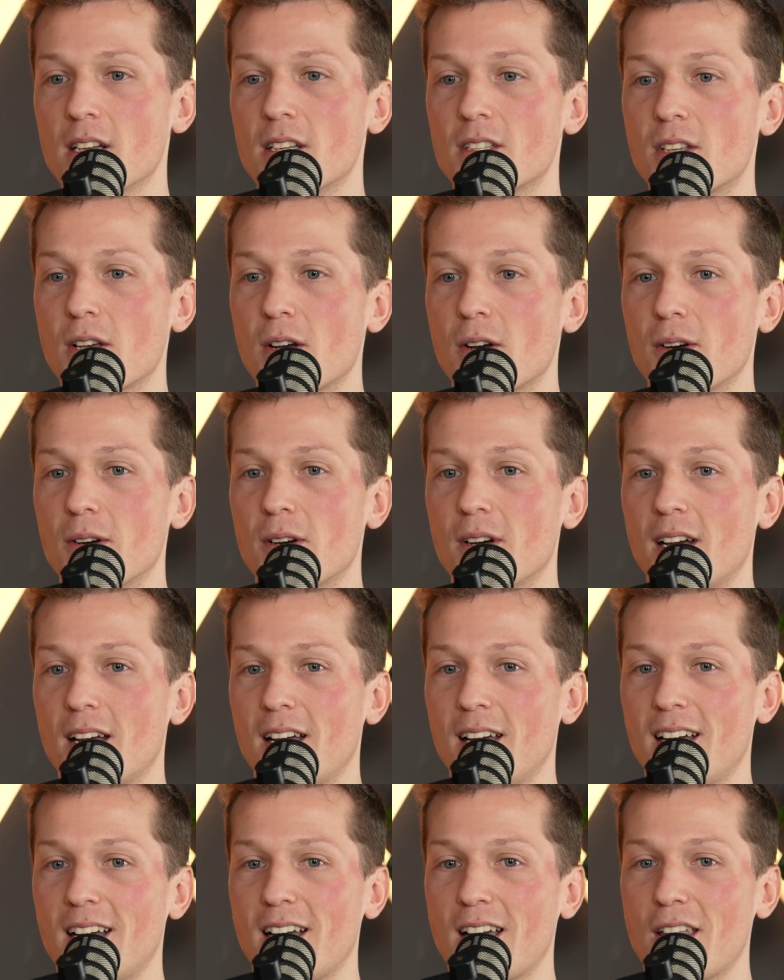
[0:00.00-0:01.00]
So
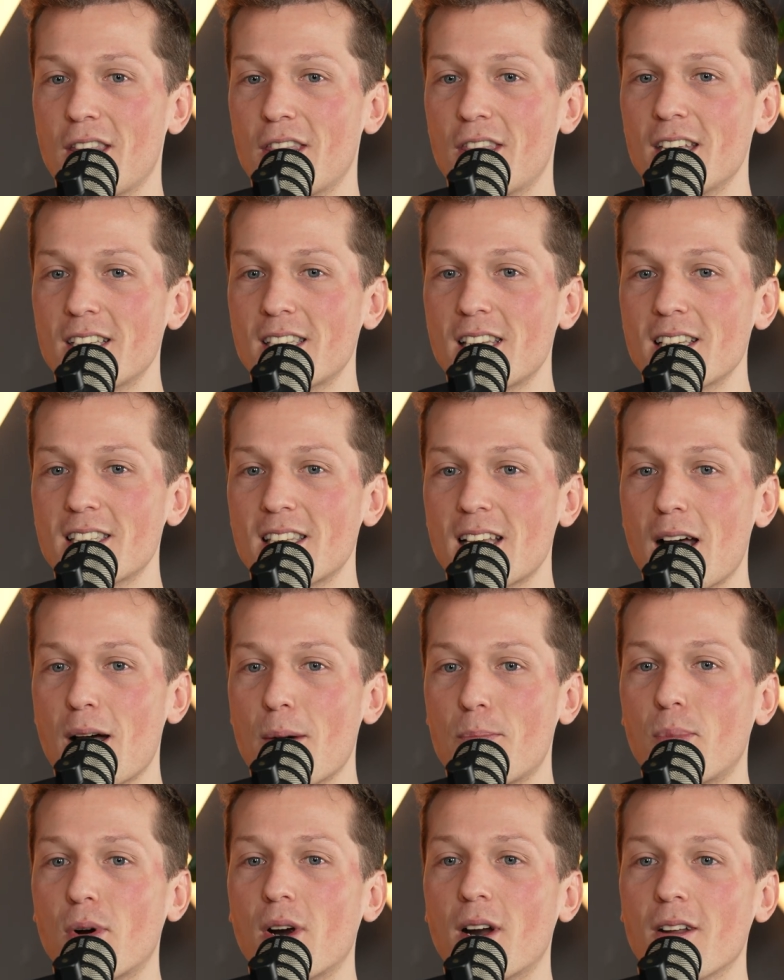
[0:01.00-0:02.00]
this is
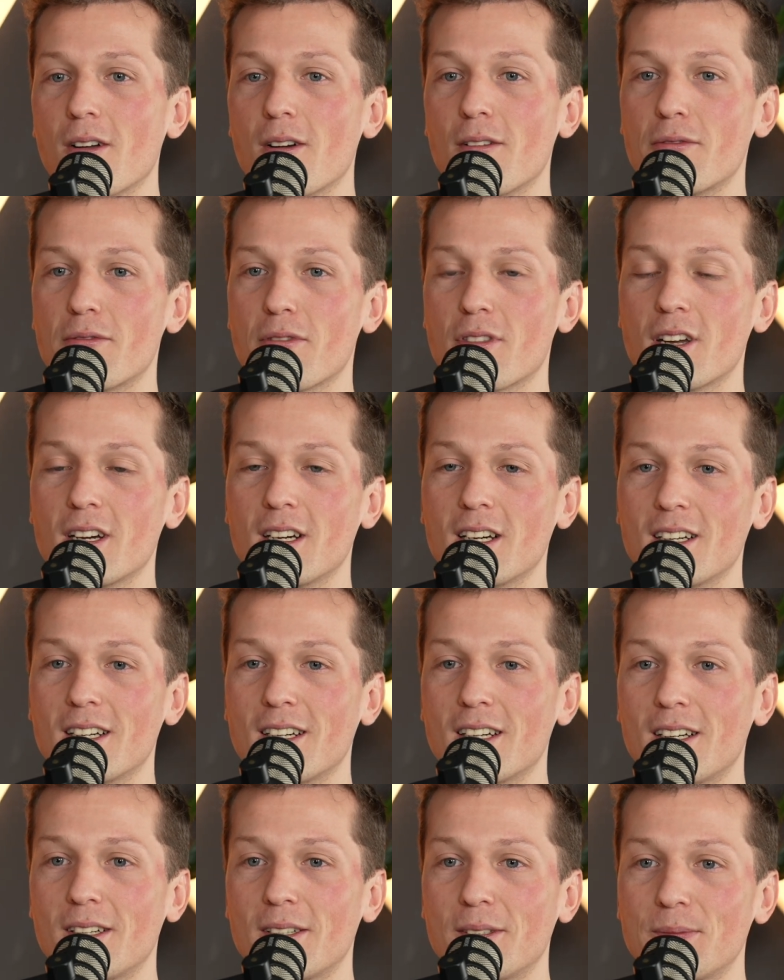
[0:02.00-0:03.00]
a part of
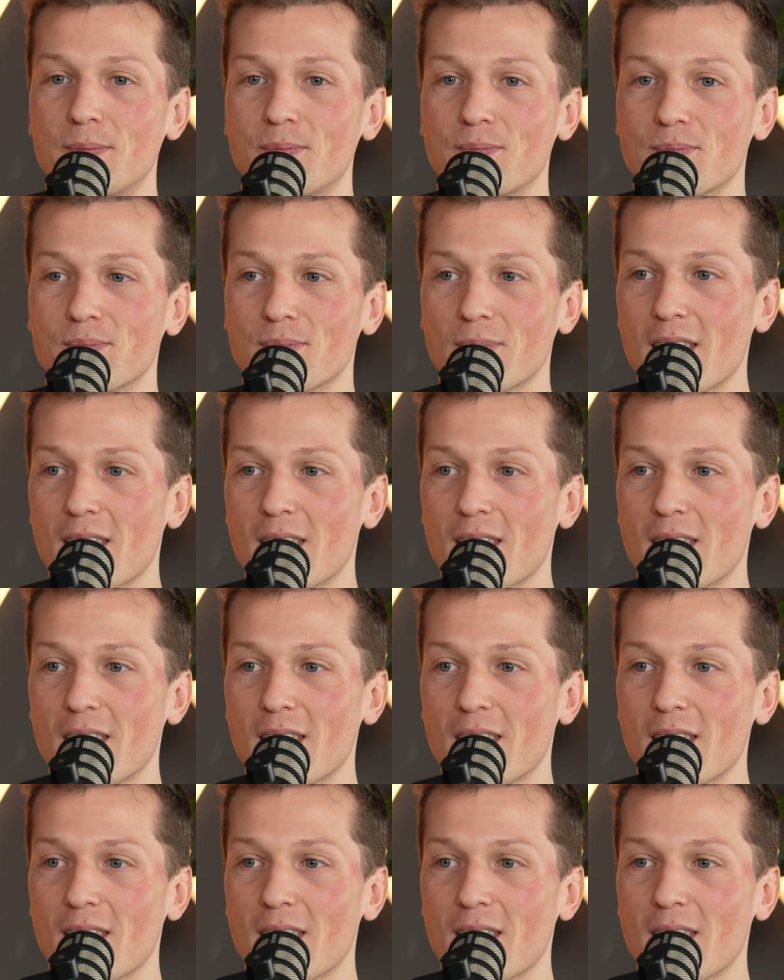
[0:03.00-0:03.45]
the...